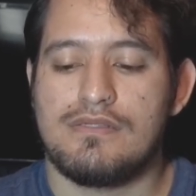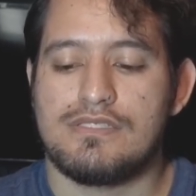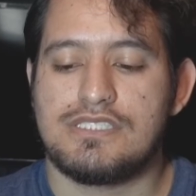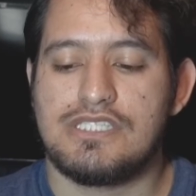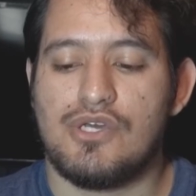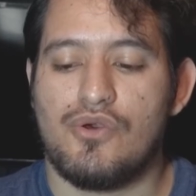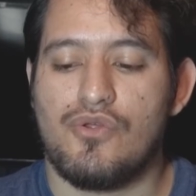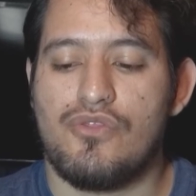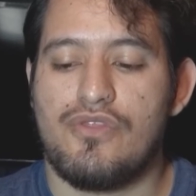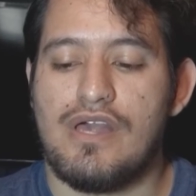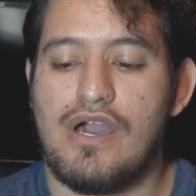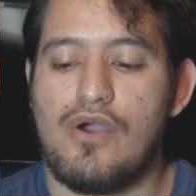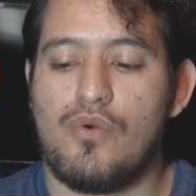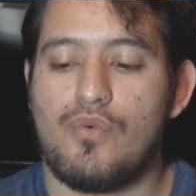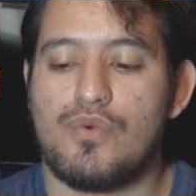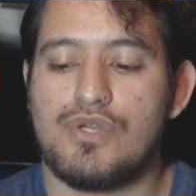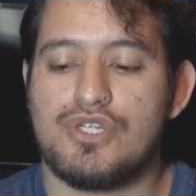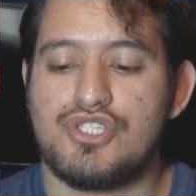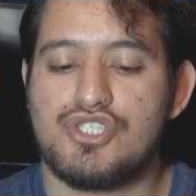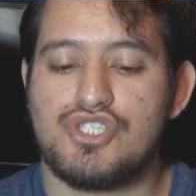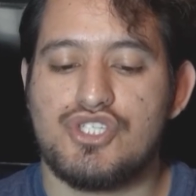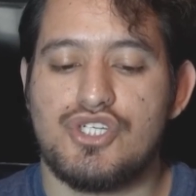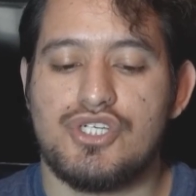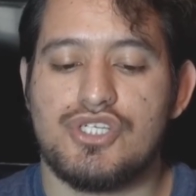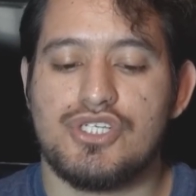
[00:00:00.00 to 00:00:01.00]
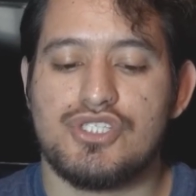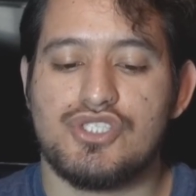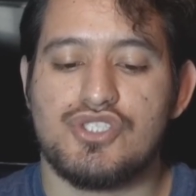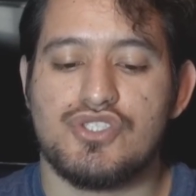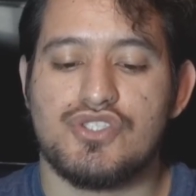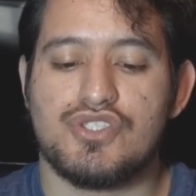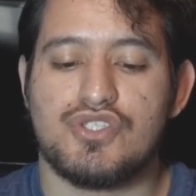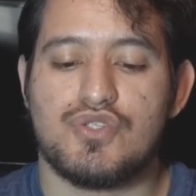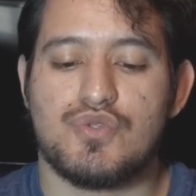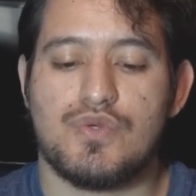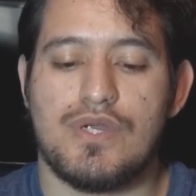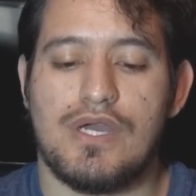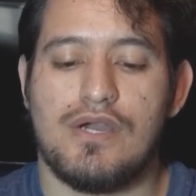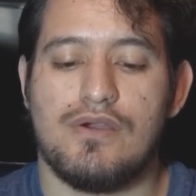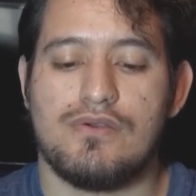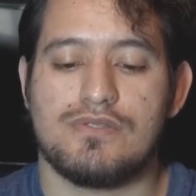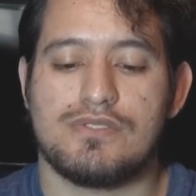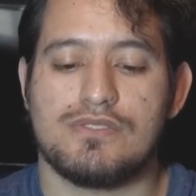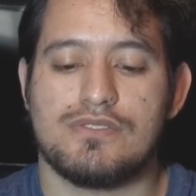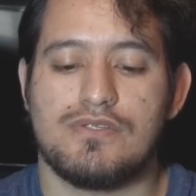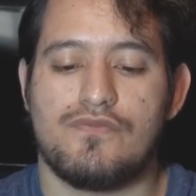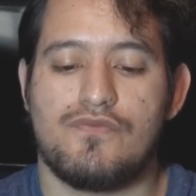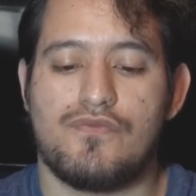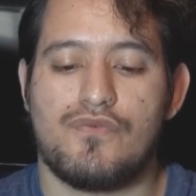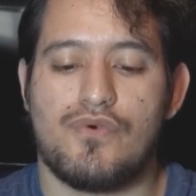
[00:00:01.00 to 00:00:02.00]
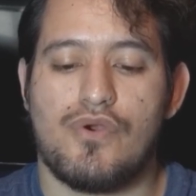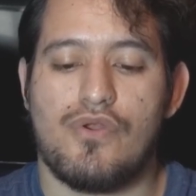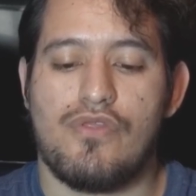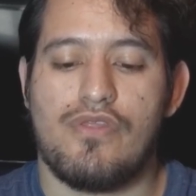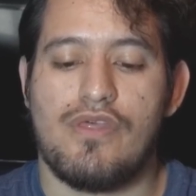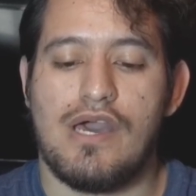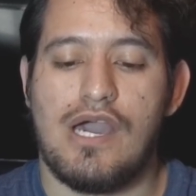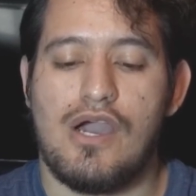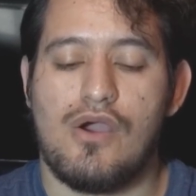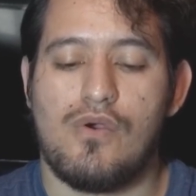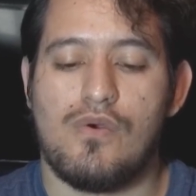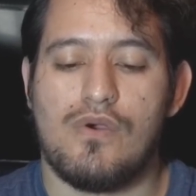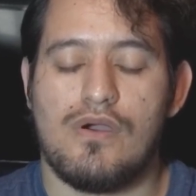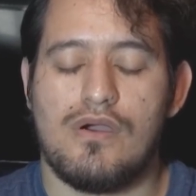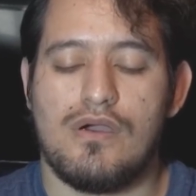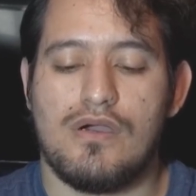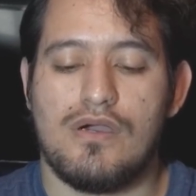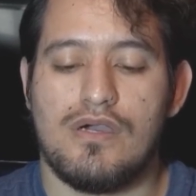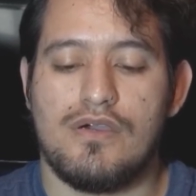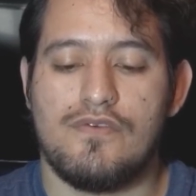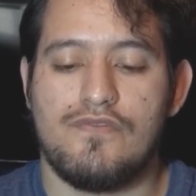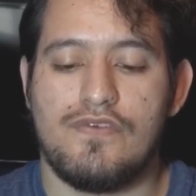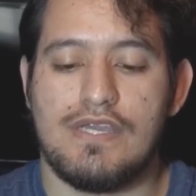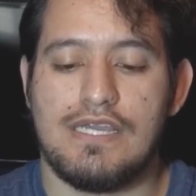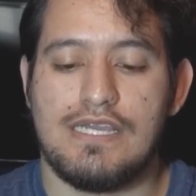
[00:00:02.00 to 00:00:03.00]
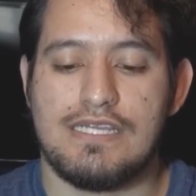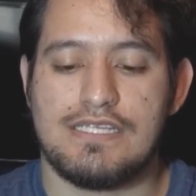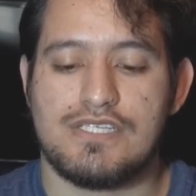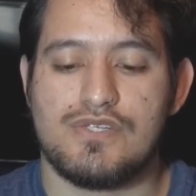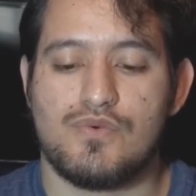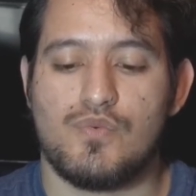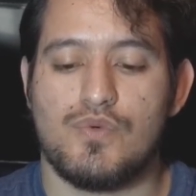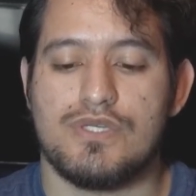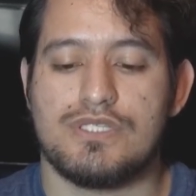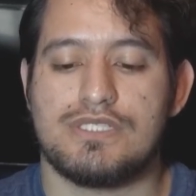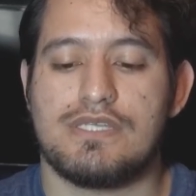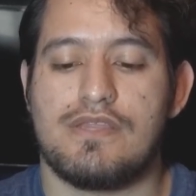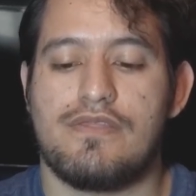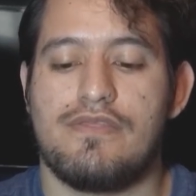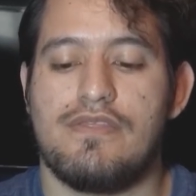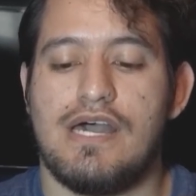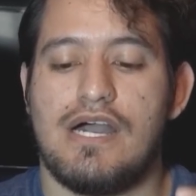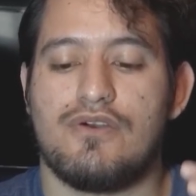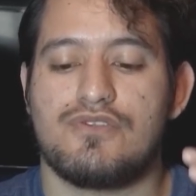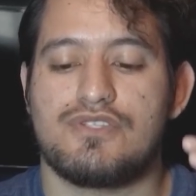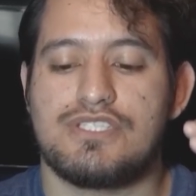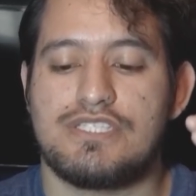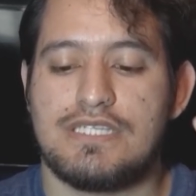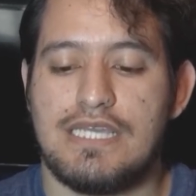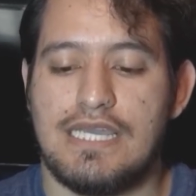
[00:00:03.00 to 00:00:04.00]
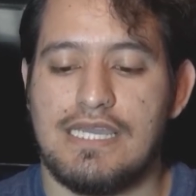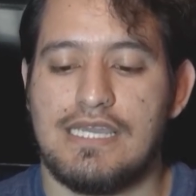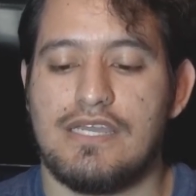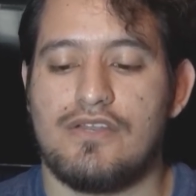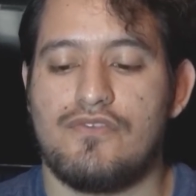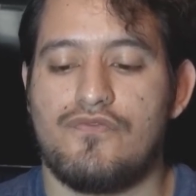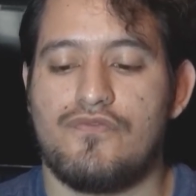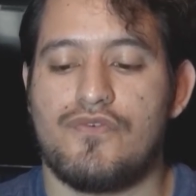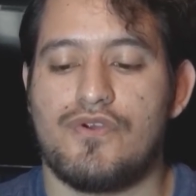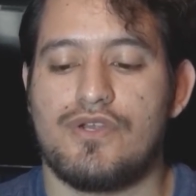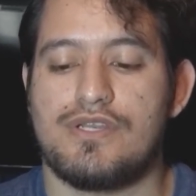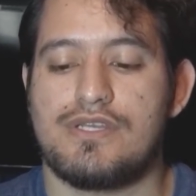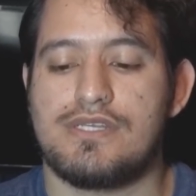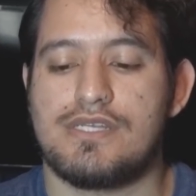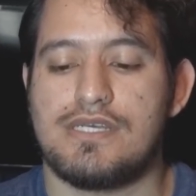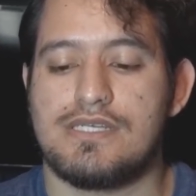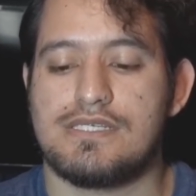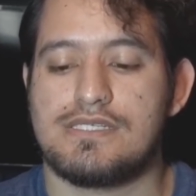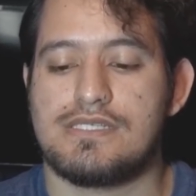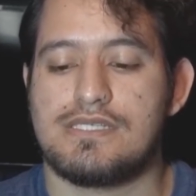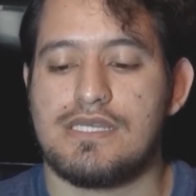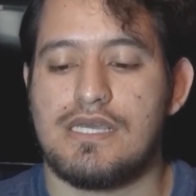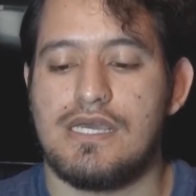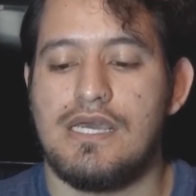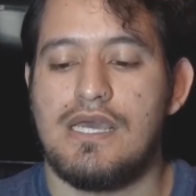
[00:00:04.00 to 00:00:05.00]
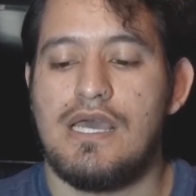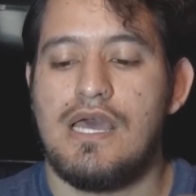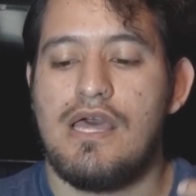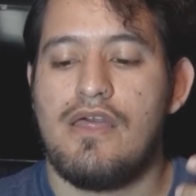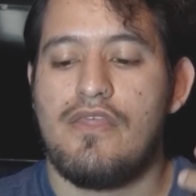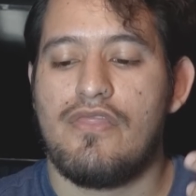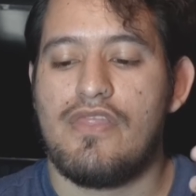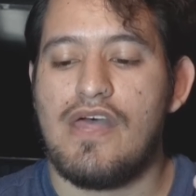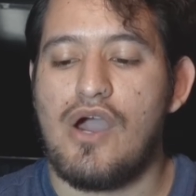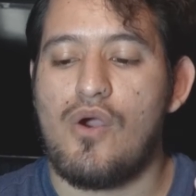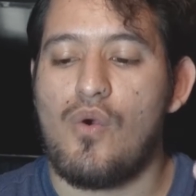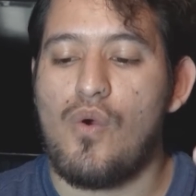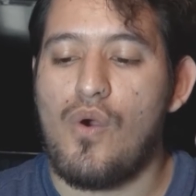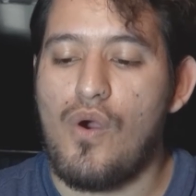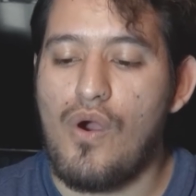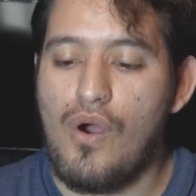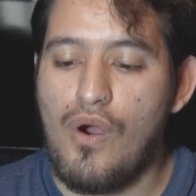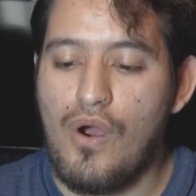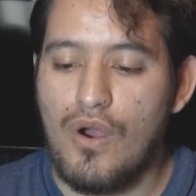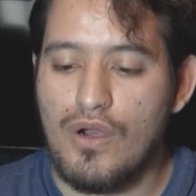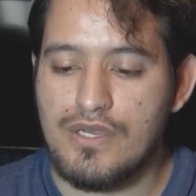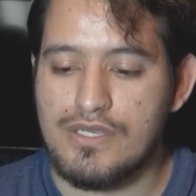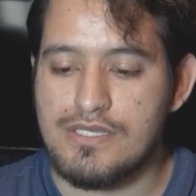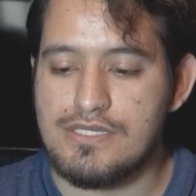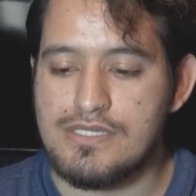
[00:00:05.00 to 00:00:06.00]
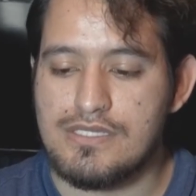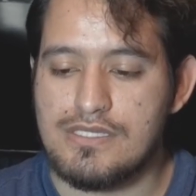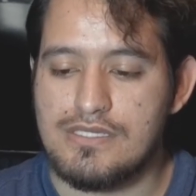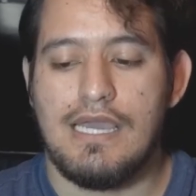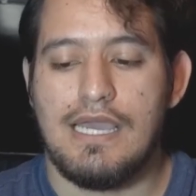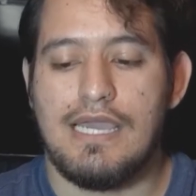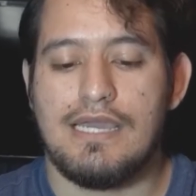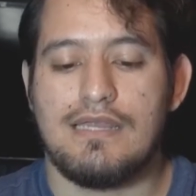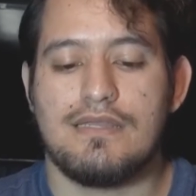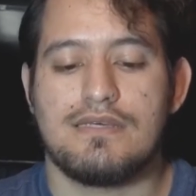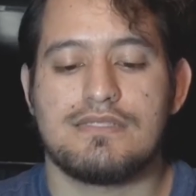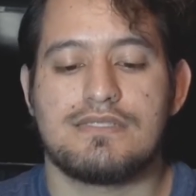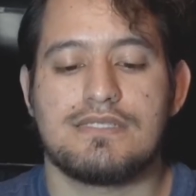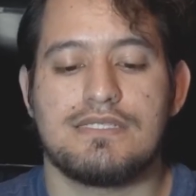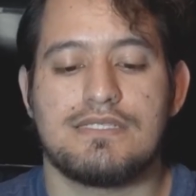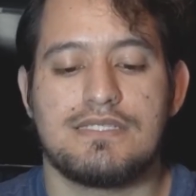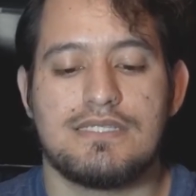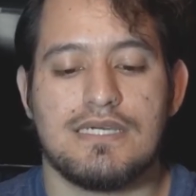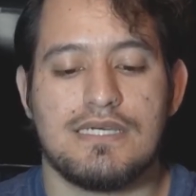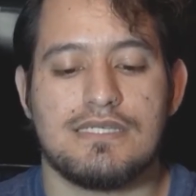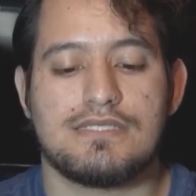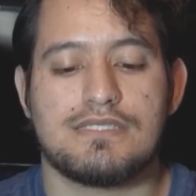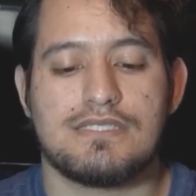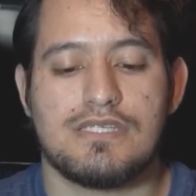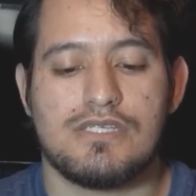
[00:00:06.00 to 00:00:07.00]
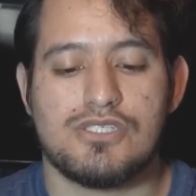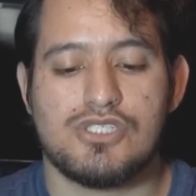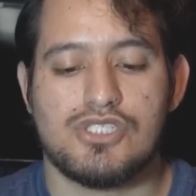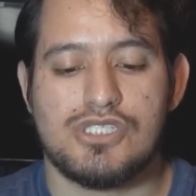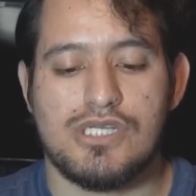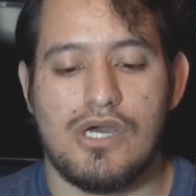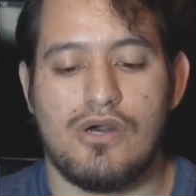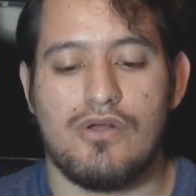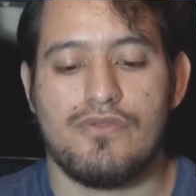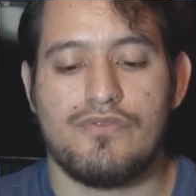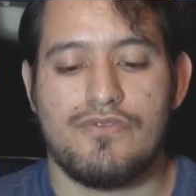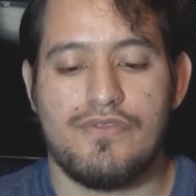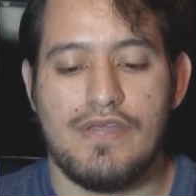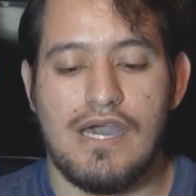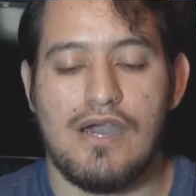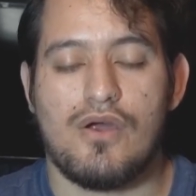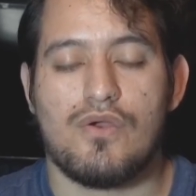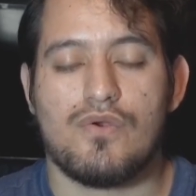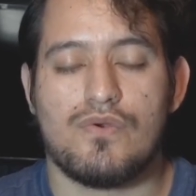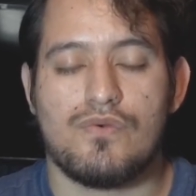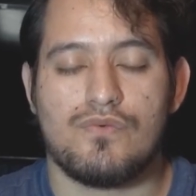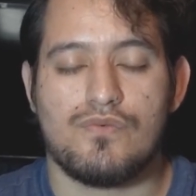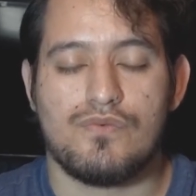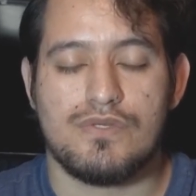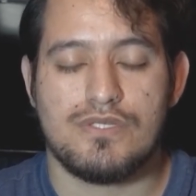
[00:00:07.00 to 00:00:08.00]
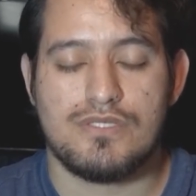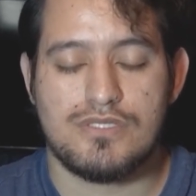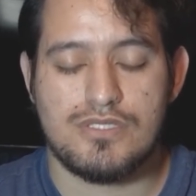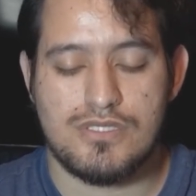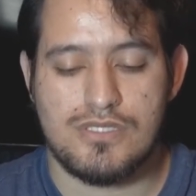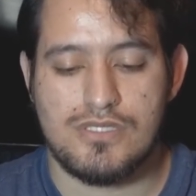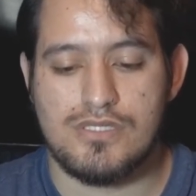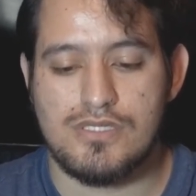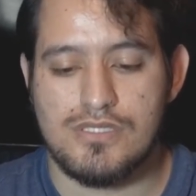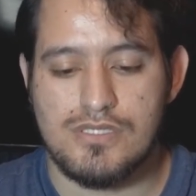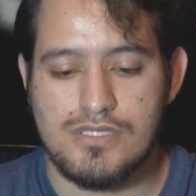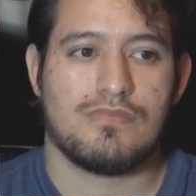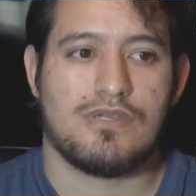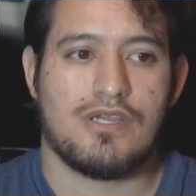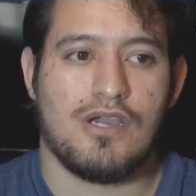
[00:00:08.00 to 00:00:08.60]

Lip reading: till thou return unto the ground, for thou of it wast thou taken, for dust thou art, and unto dust shalt thou return.